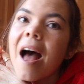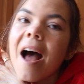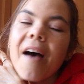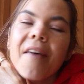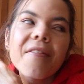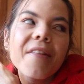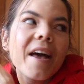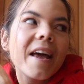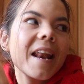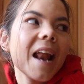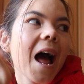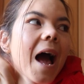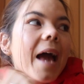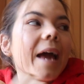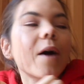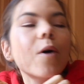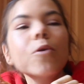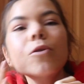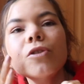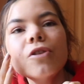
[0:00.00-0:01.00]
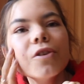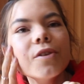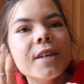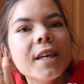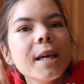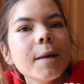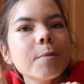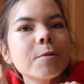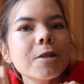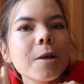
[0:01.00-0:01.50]
And then I also
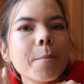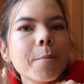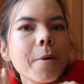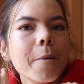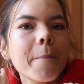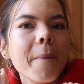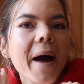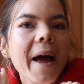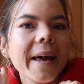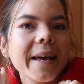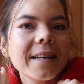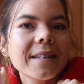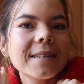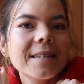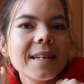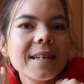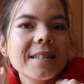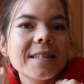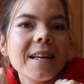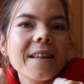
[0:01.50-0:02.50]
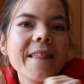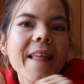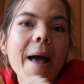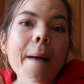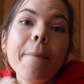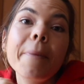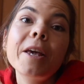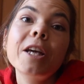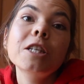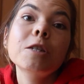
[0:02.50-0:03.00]
keep some papaya seeds in
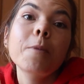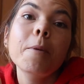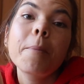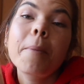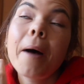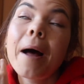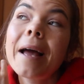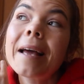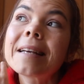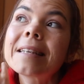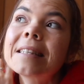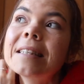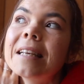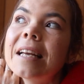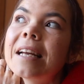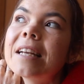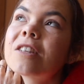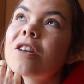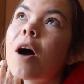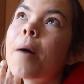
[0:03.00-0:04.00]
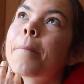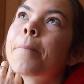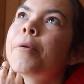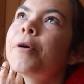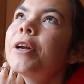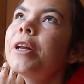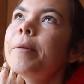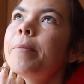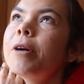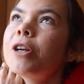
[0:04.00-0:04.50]
there because papaya seeds are
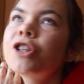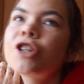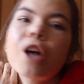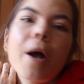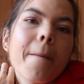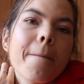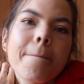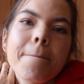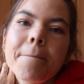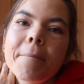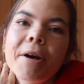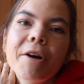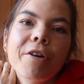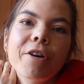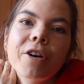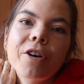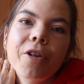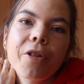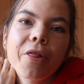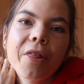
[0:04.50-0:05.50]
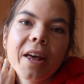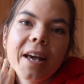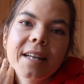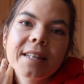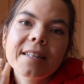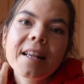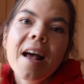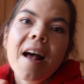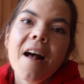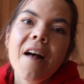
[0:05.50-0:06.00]
pretty much miracle
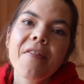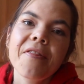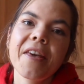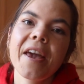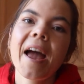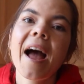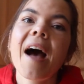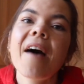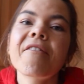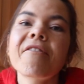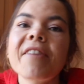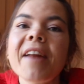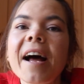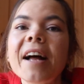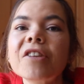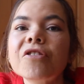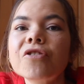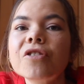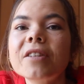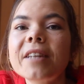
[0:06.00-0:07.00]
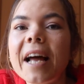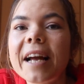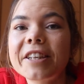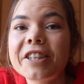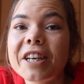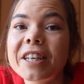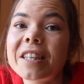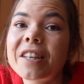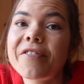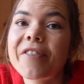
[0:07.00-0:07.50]
things. They have natural
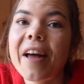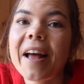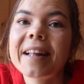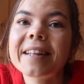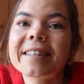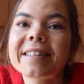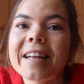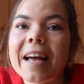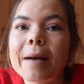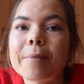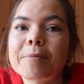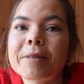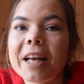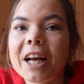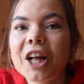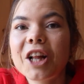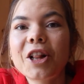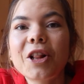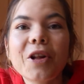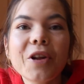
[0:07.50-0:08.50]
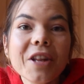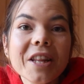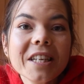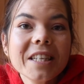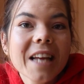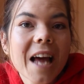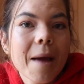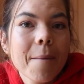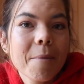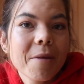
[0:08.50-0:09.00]
digestive enzymes. Like a lot of the
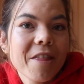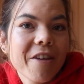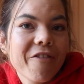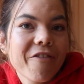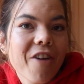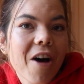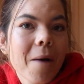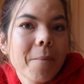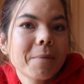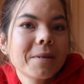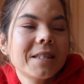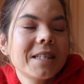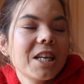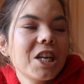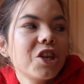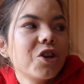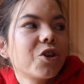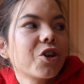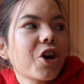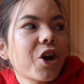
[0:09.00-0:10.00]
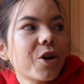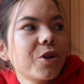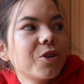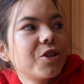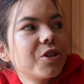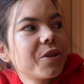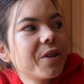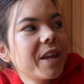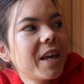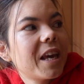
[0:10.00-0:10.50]
time in the pharmacy, you'll go
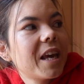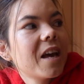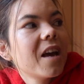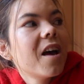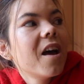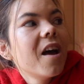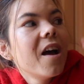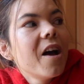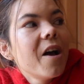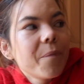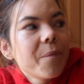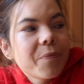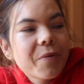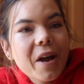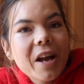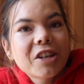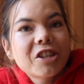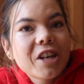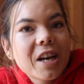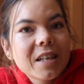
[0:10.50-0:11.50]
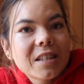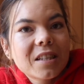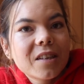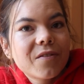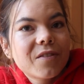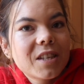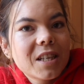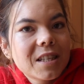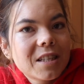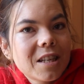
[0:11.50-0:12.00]
to the
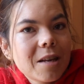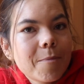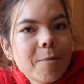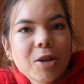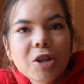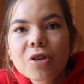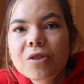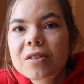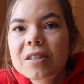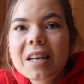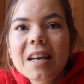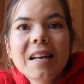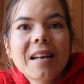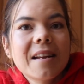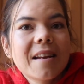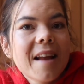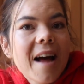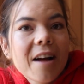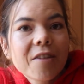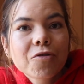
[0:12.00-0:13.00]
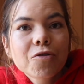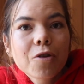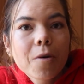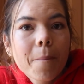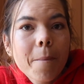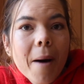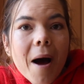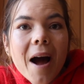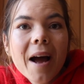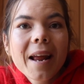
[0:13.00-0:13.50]
digestive system and you'll see natural
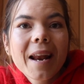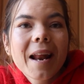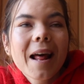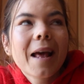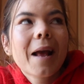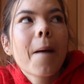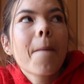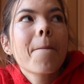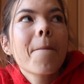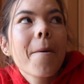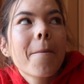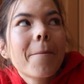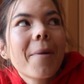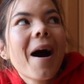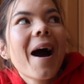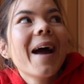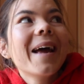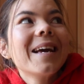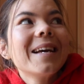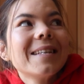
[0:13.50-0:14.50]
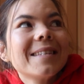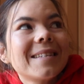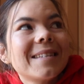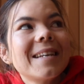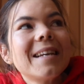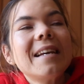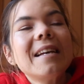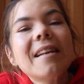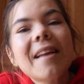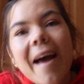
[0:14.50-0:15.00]
pine like papaya
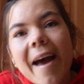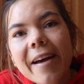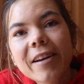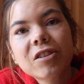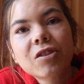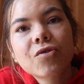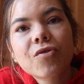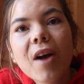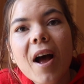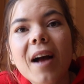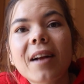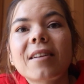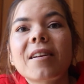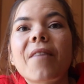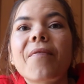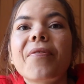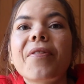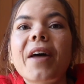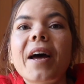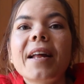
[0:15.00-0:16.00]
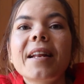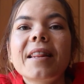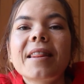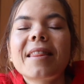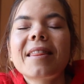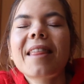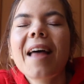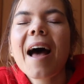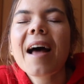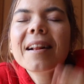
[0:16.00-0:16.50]
seed extract and
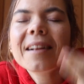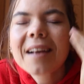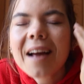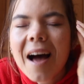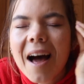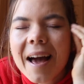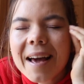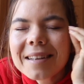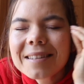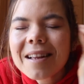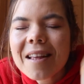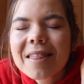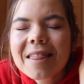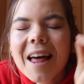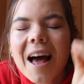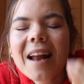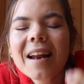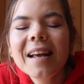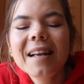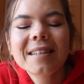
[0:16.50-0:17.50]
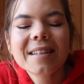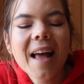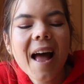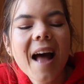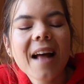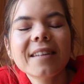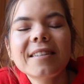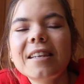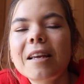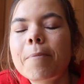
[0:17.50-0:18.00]
that that guys that is
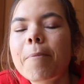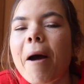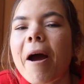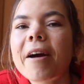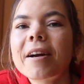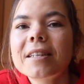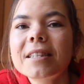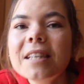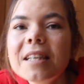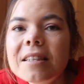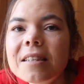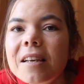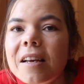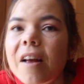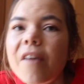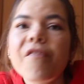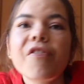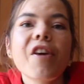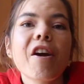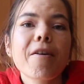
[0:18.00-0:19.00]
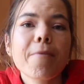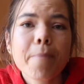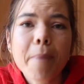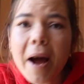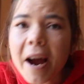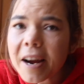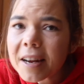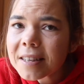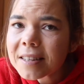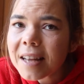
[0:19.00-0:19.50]
anti-parasitic if you have
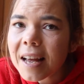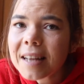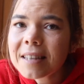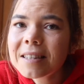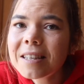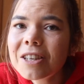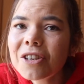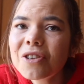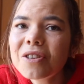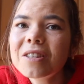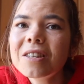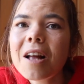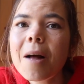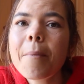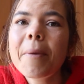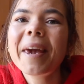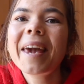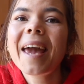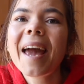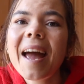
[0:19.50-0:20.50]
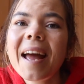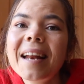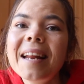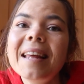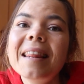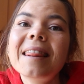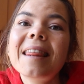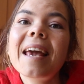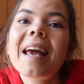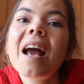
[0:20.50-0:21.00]
parasites in your stomach
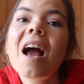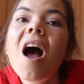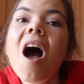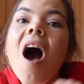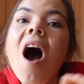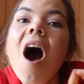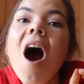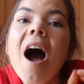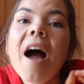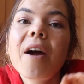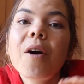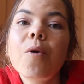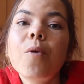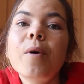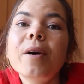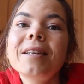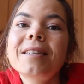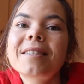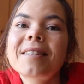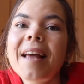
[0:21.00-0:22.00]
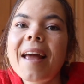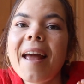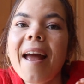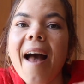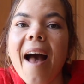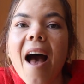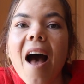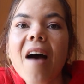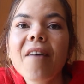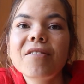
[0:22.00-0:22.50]
anything I always say
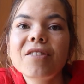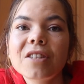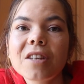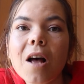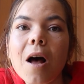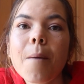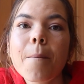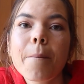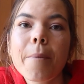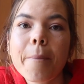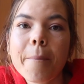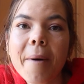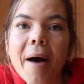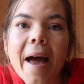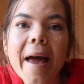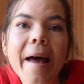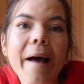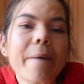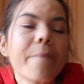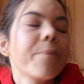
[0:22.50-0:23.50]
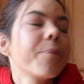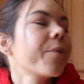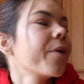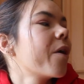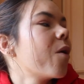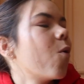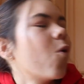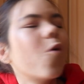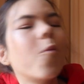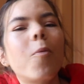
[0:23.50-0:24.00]
have some papaya
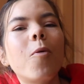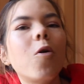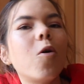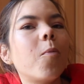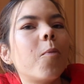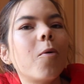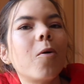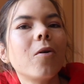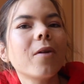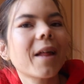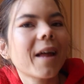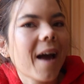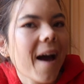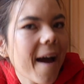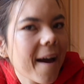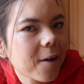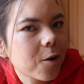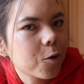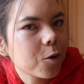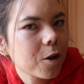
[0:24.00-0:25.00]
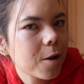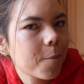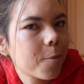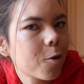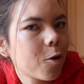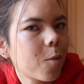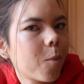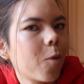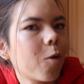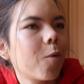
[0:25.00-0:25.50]
or pawpaw like I call it
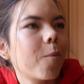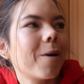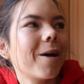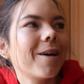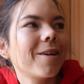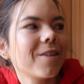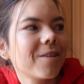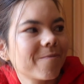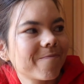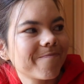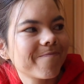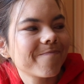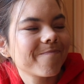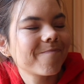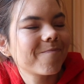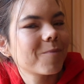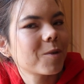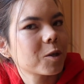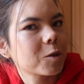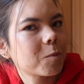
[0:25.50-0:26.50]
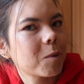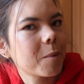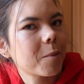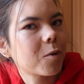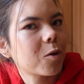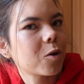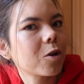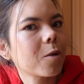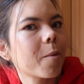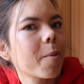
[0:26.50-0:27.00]
pawpaw but most
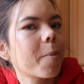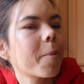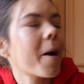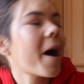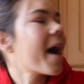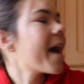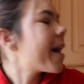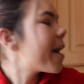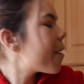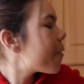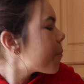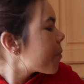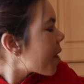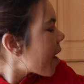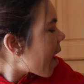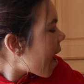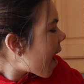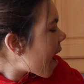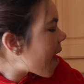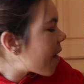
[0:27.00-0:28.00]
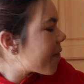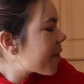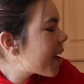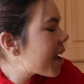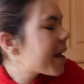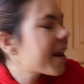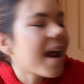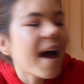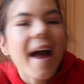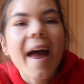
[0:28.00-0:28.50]
people call it papaya and
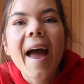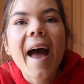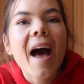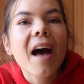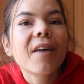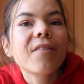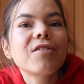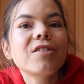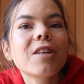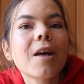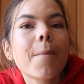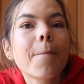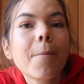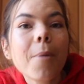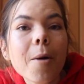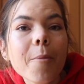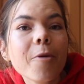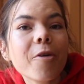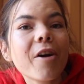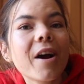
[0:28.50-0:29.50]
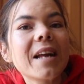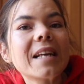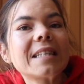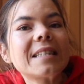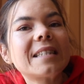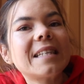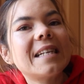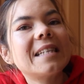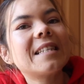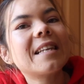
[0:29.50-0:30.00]
then I have some pomegranate
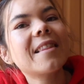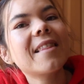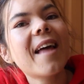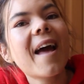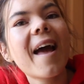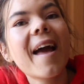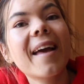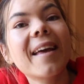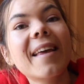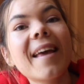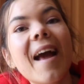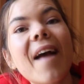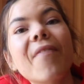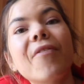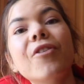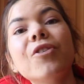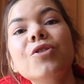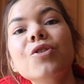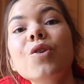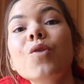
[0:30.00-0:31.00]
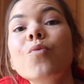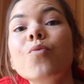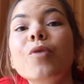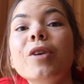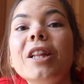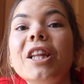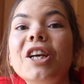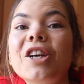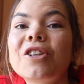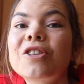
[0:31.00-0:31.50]
seeds in there again those are a
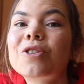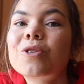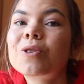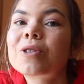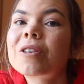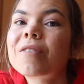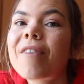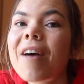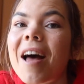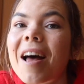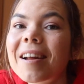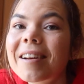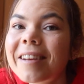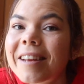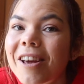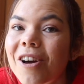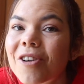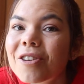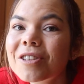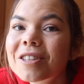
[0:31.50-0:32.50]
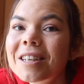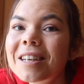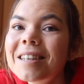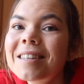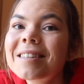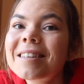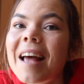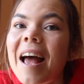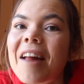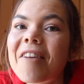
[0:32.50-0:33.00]
really good source of
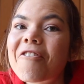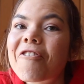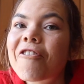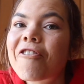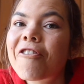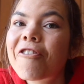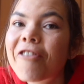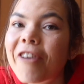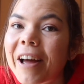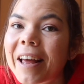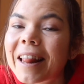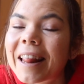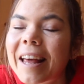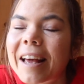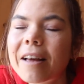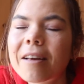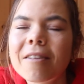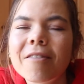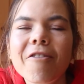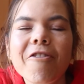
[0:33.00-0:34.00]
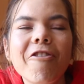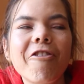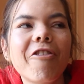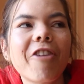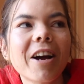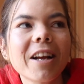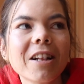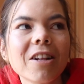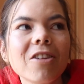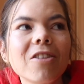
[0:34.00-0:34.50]
antioxidants and vit like
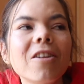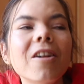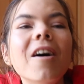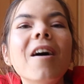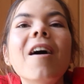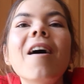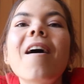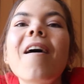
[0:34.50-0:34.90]
vital